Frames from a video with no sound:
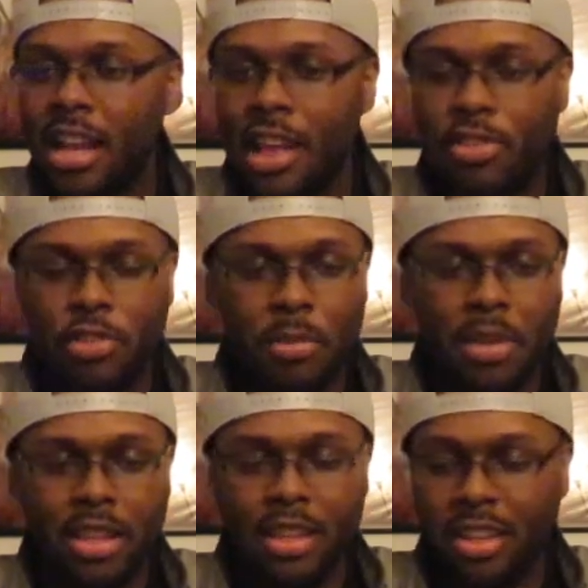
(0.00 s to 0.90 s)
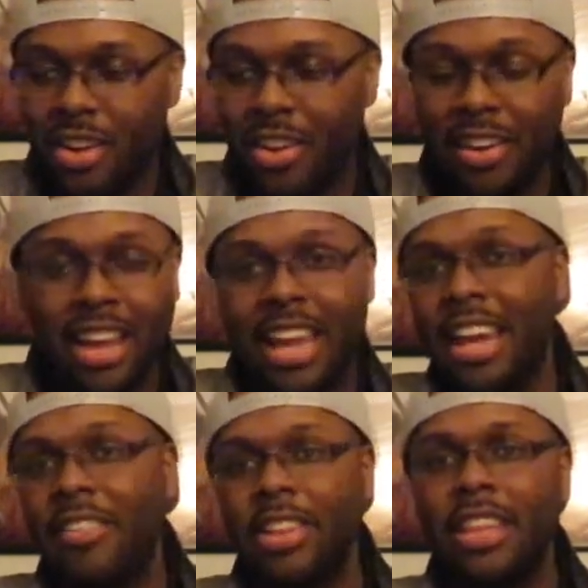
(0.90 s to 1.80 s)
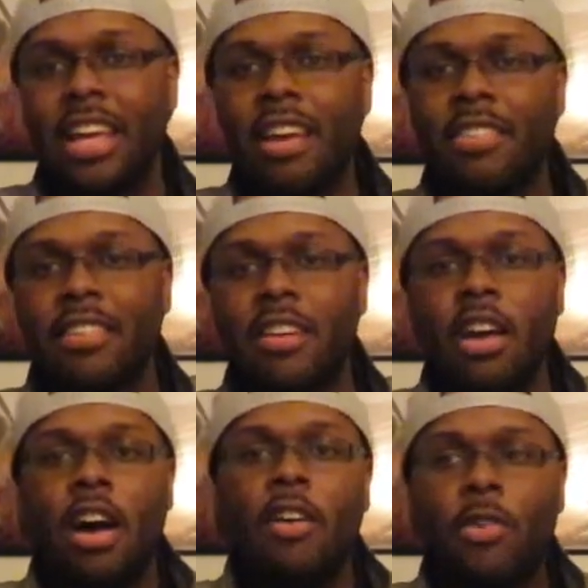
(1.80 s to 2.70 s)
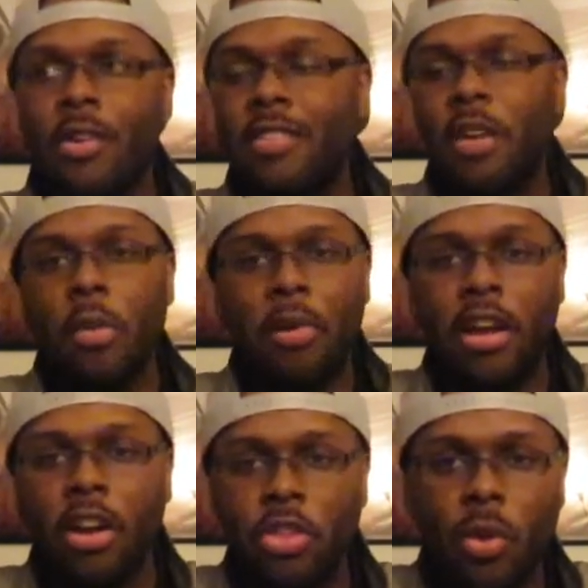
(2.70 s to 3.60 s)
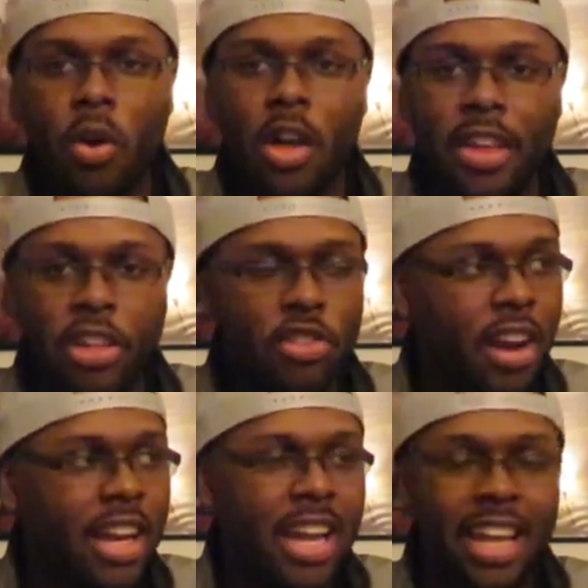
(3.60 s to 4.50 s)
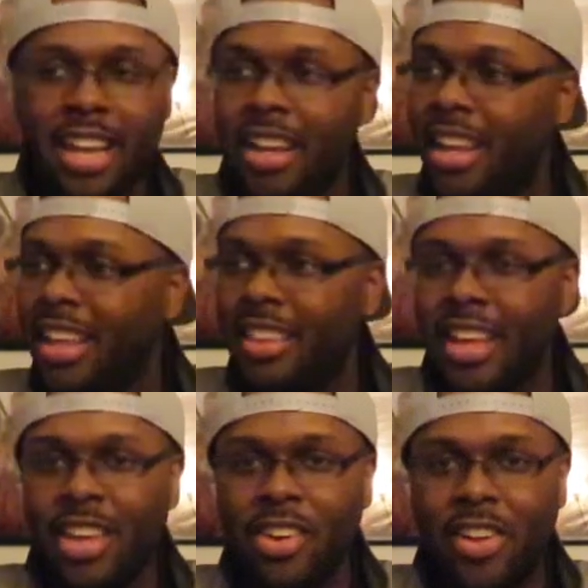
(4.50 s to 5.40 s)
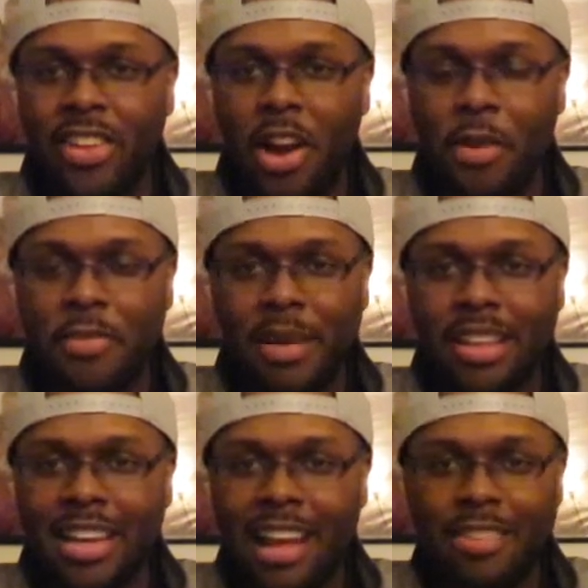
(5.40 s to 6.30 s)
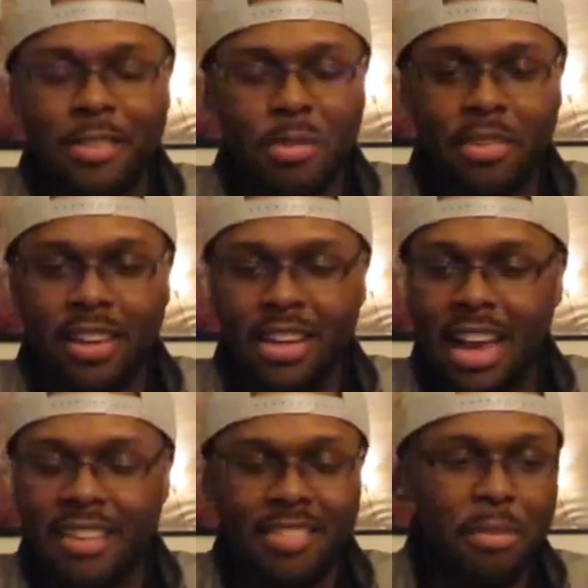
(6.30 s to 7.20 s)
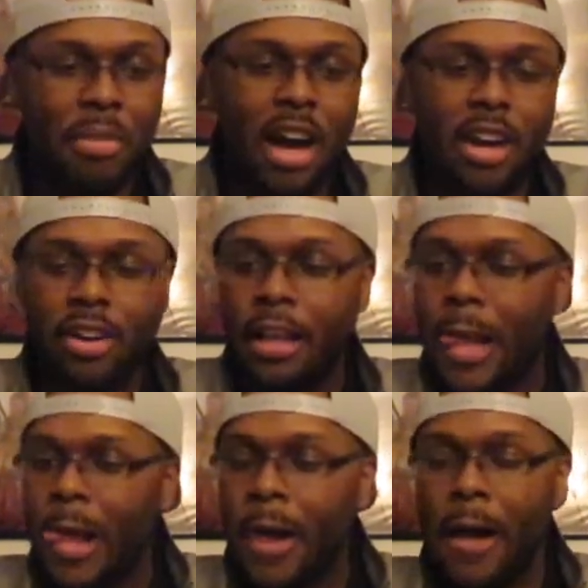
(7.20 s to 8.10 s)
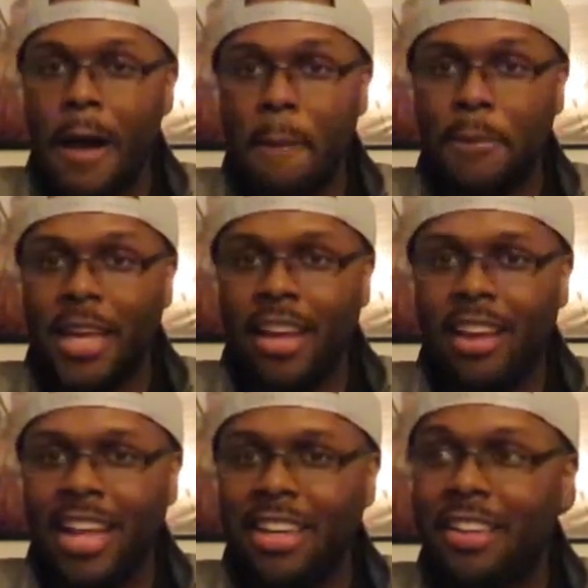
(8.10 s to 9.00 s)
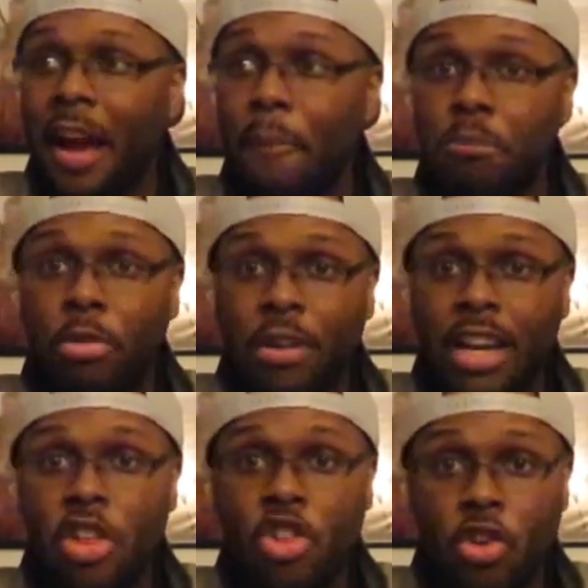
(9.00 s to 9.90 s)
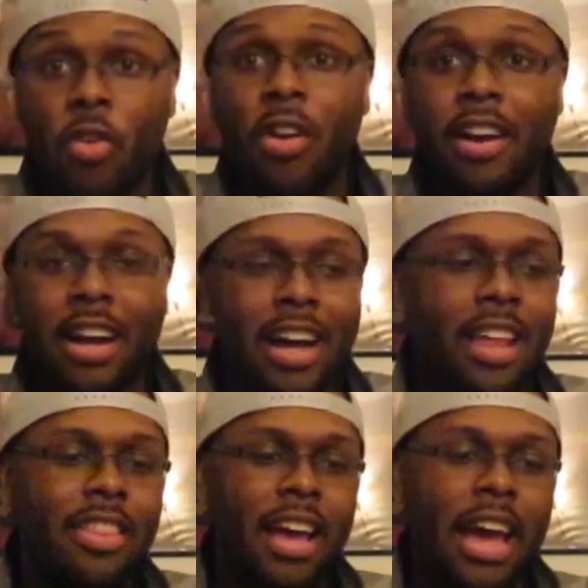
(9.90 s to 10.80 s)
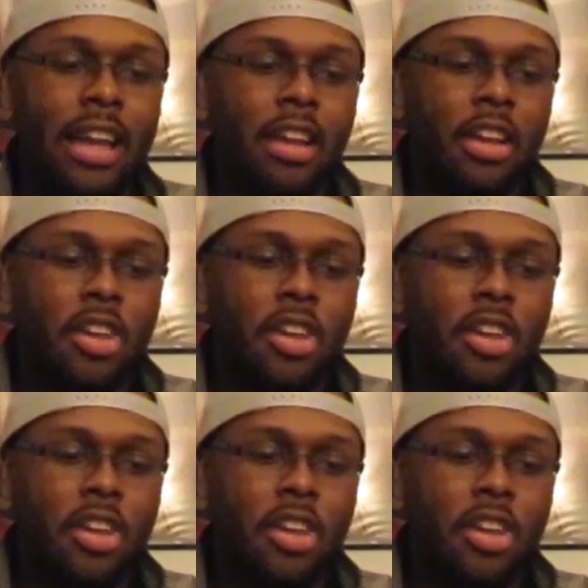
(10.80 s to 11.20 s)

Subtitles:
the costume and and everything else. And of course they were putting her through all that training, and then they always make the costumes look nice and modern. And I'm pretty sure that